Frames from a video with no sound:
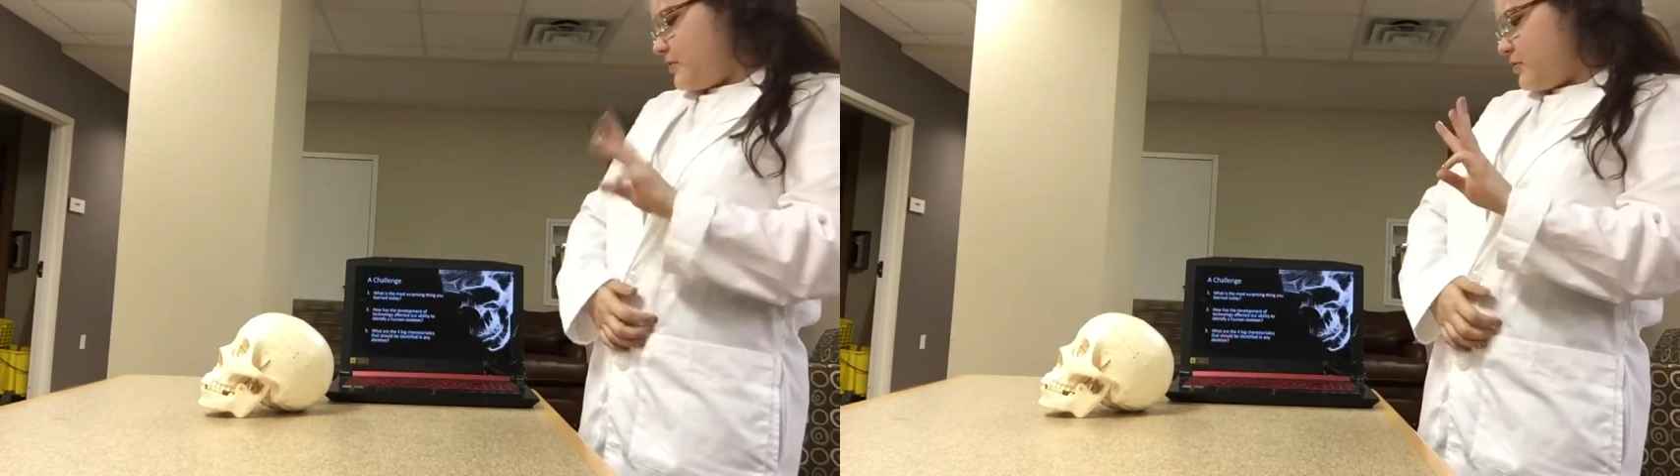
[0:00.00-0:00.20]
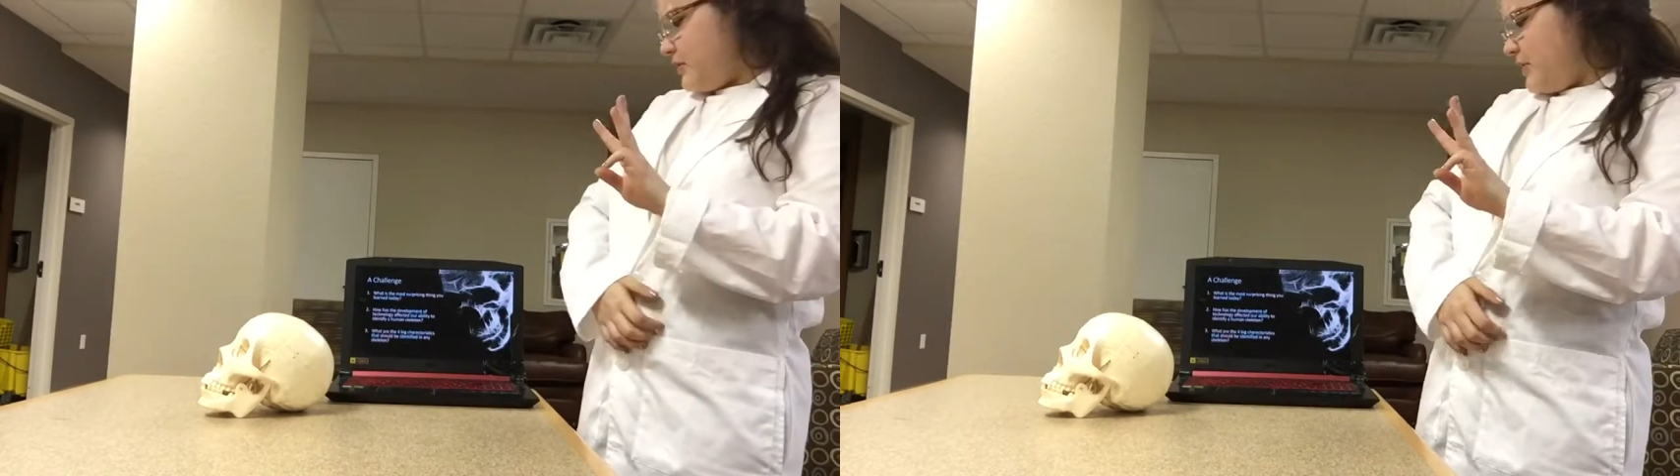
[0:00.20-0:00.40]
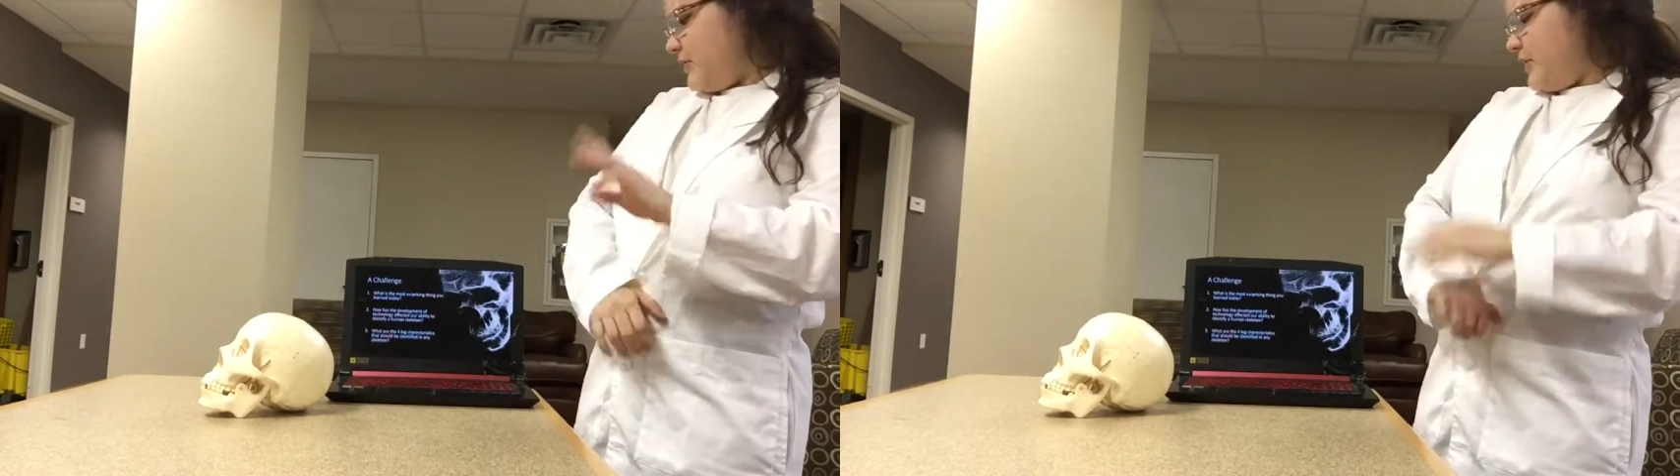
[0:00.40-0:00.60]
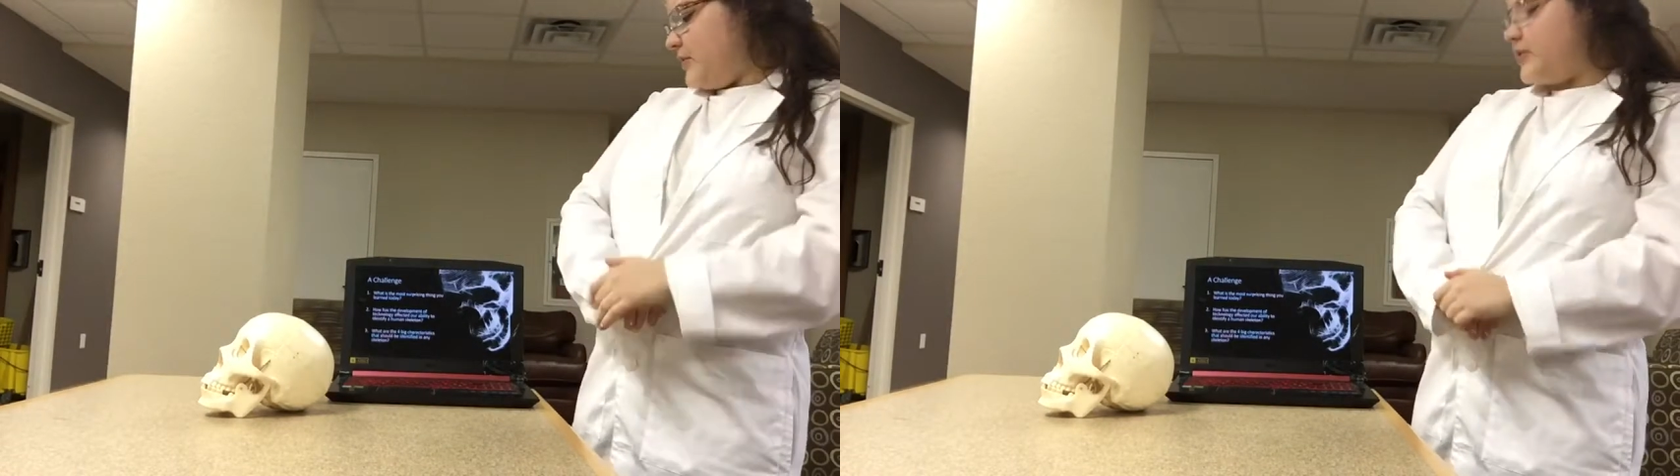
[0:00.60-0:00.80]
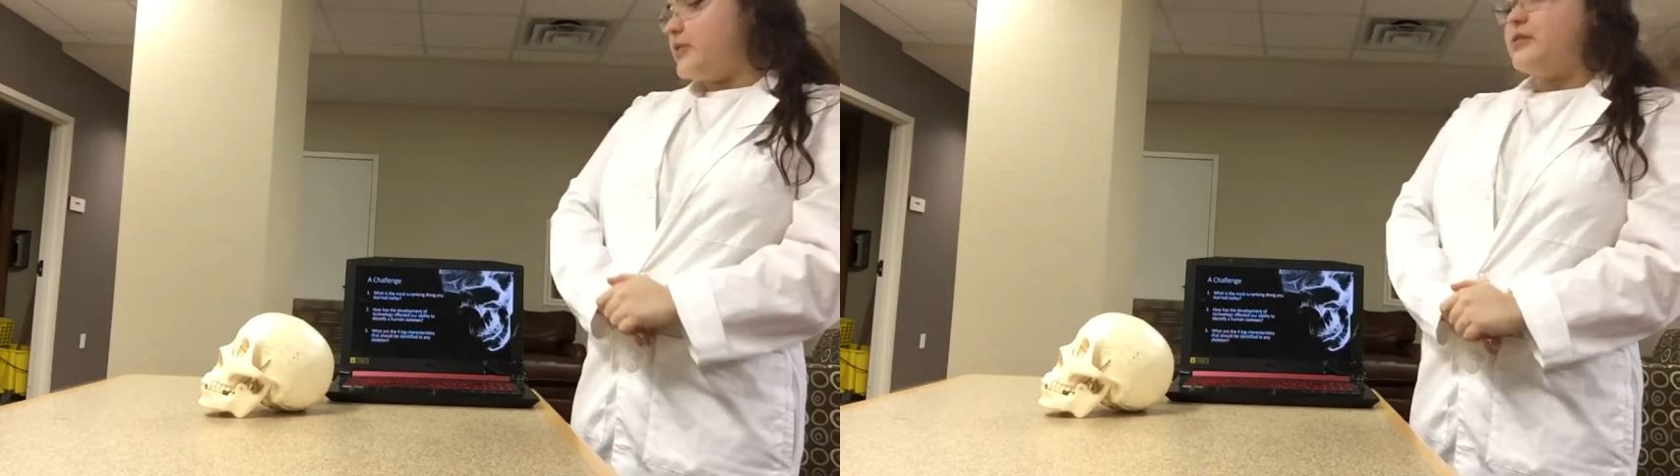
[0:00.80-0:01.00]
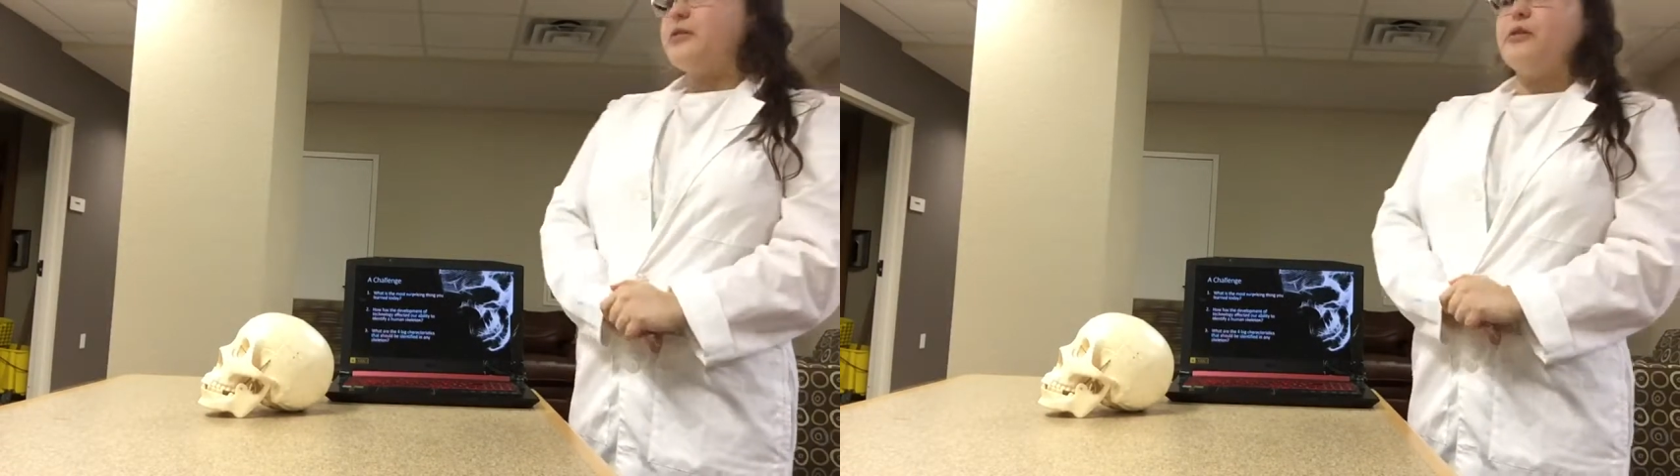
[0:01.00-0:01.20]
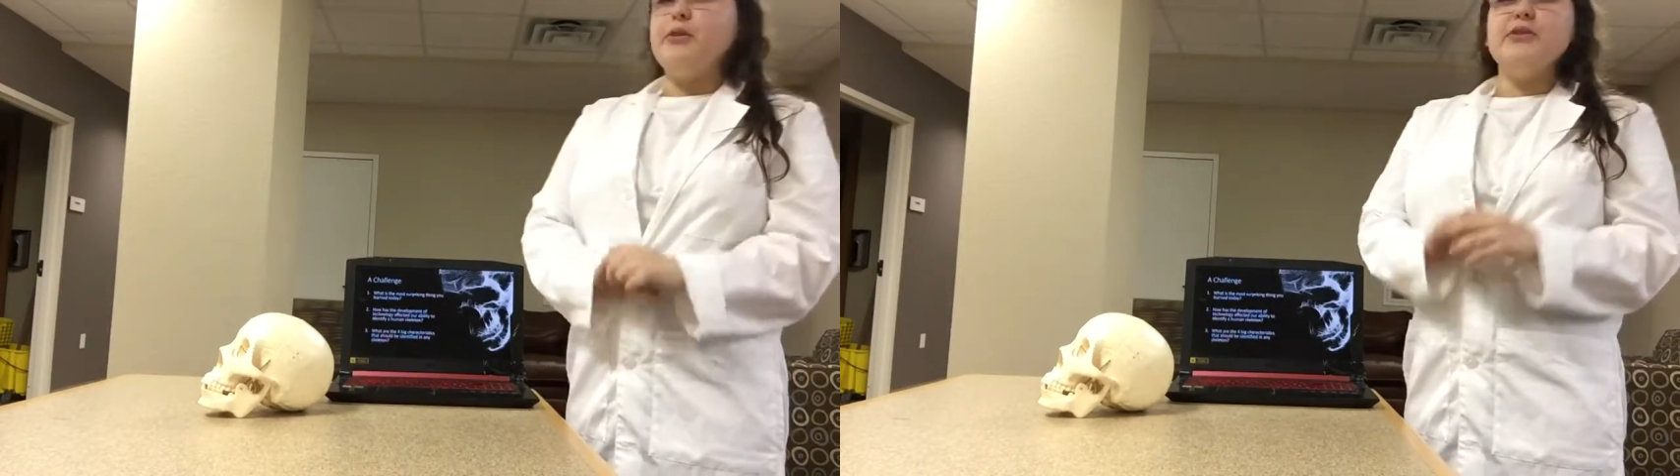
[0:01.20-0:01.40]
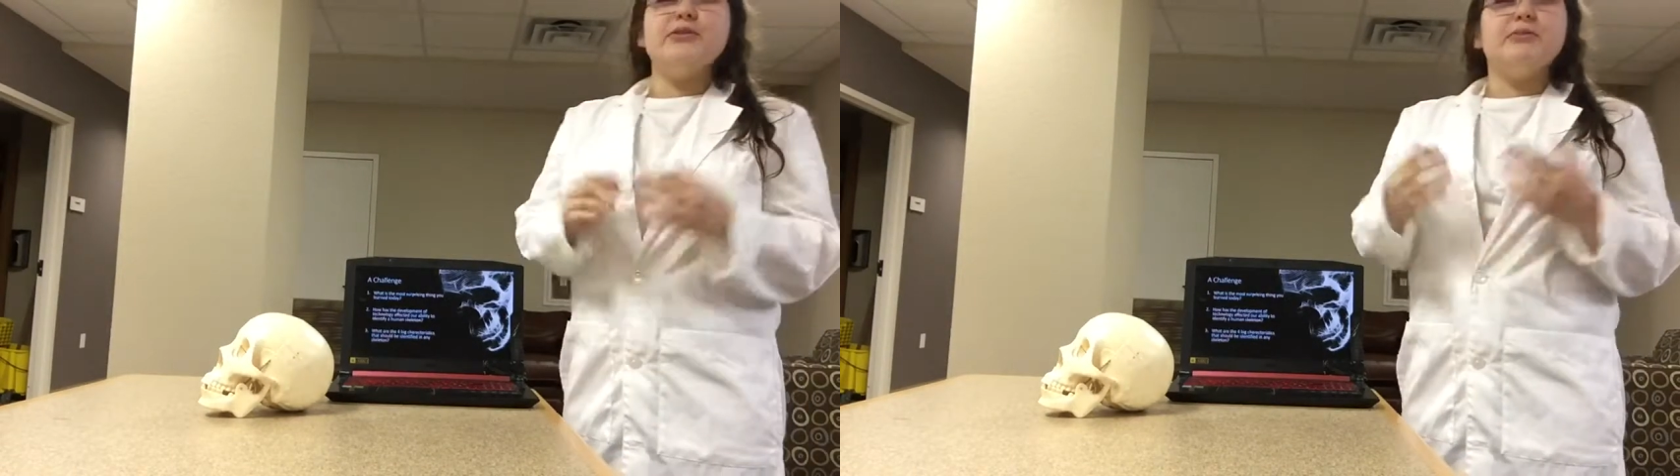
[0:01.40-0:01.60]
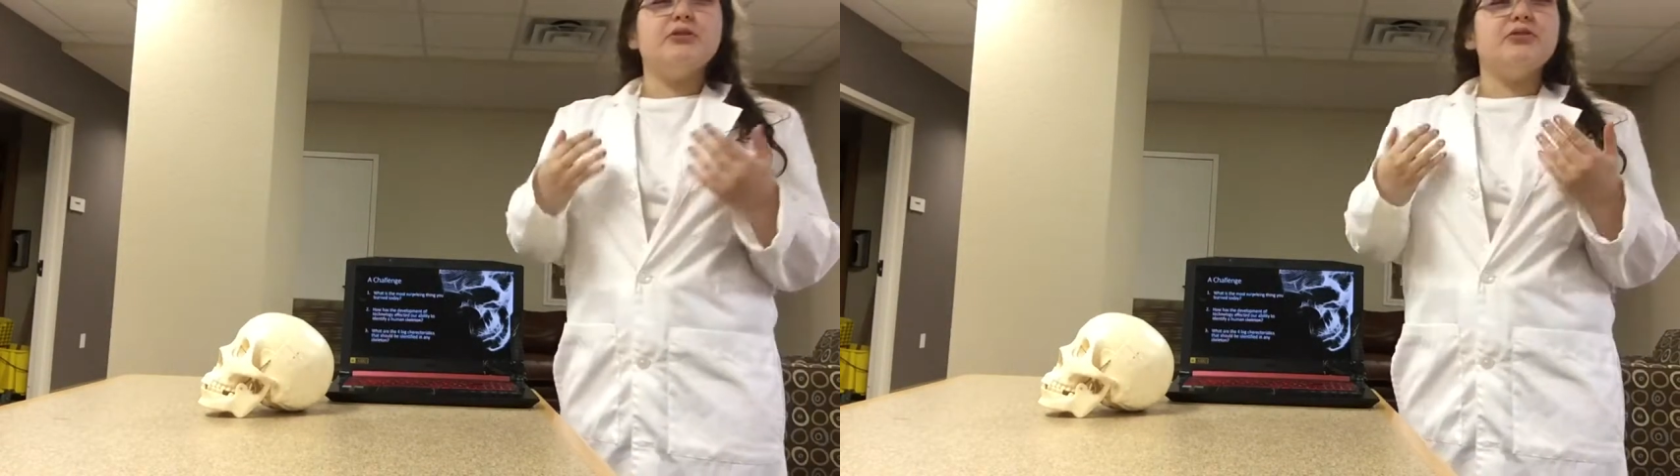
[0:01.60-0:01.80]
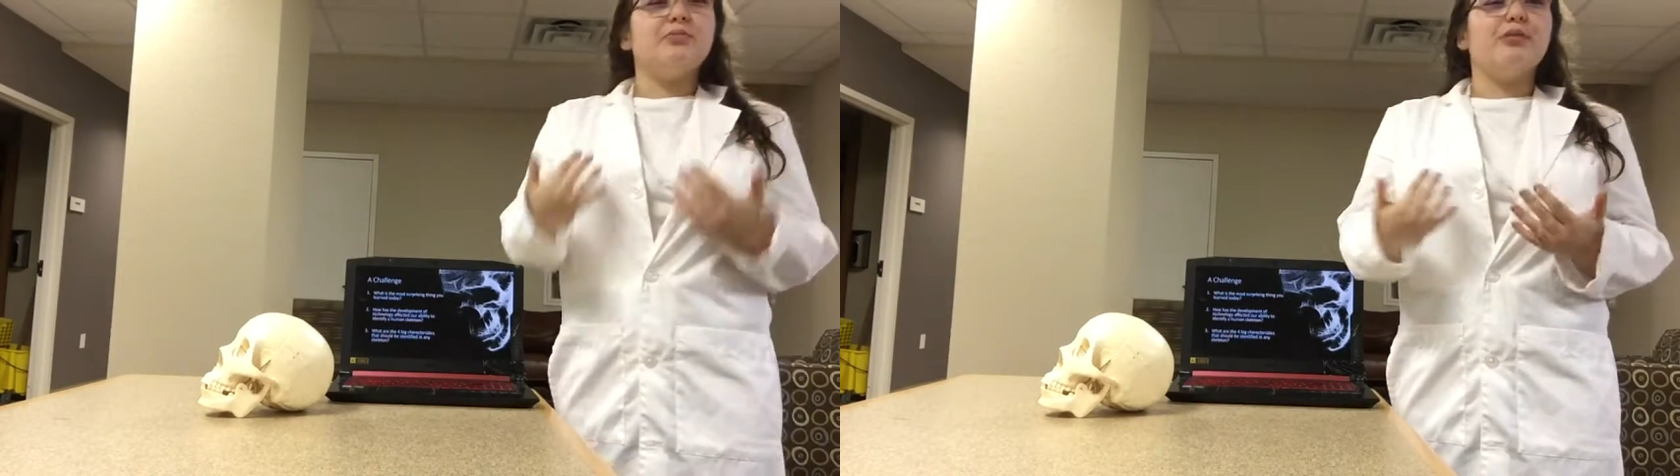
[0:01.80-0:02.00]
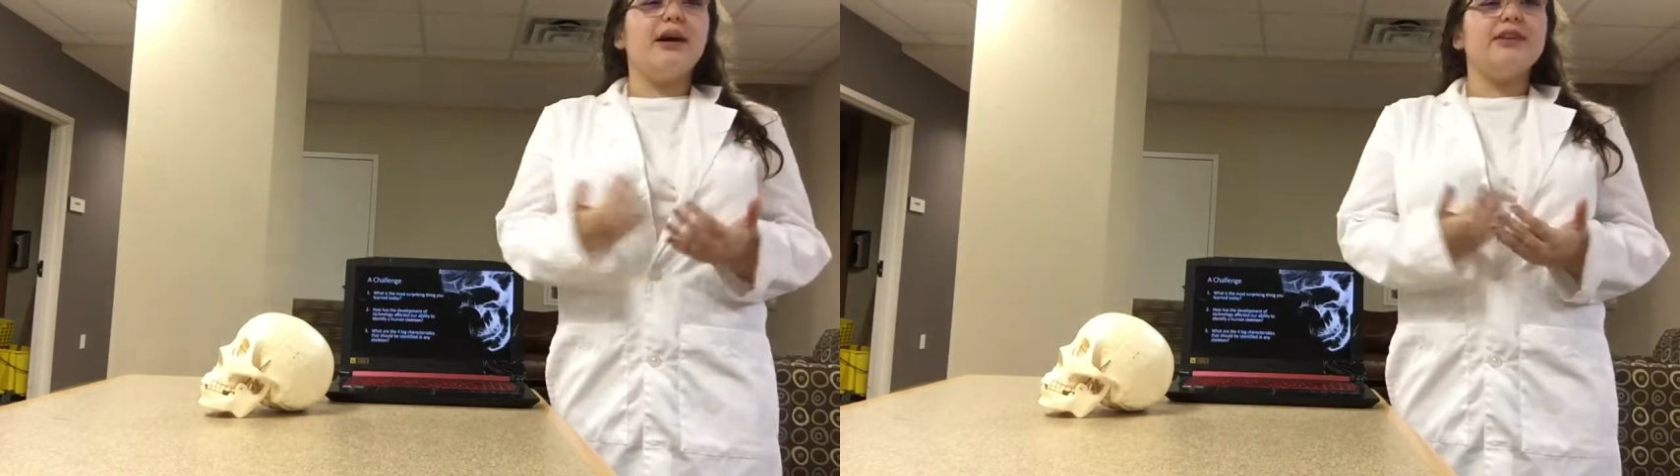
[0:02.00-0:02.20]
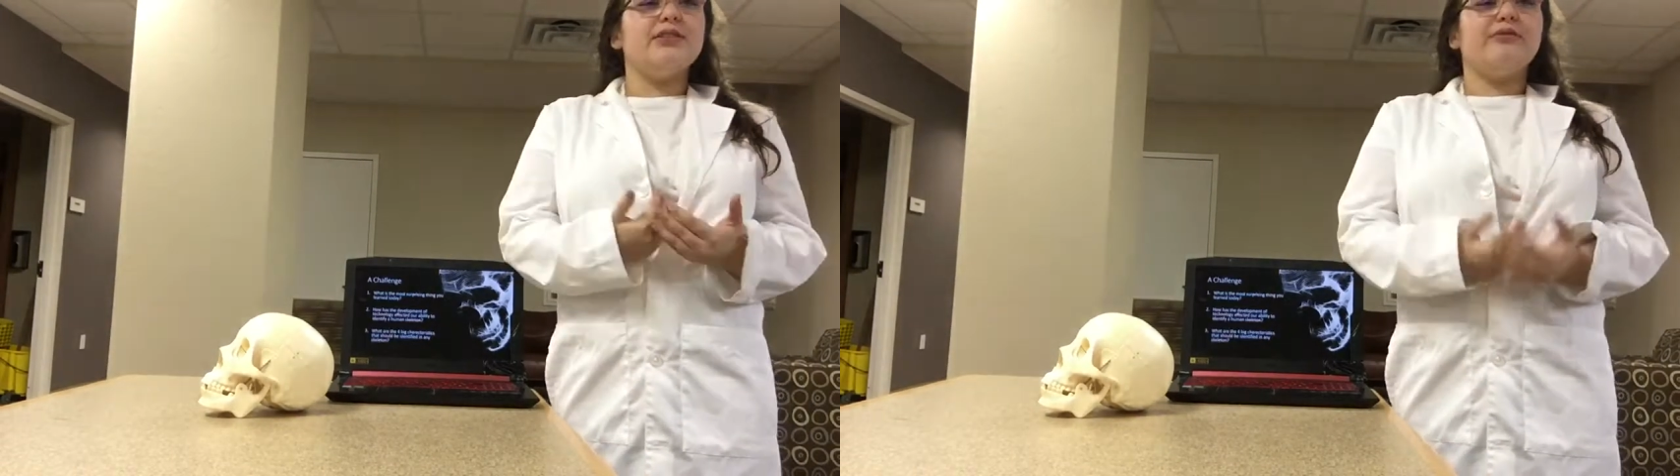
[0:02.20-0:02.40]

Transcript: 3 things. What is the most surprising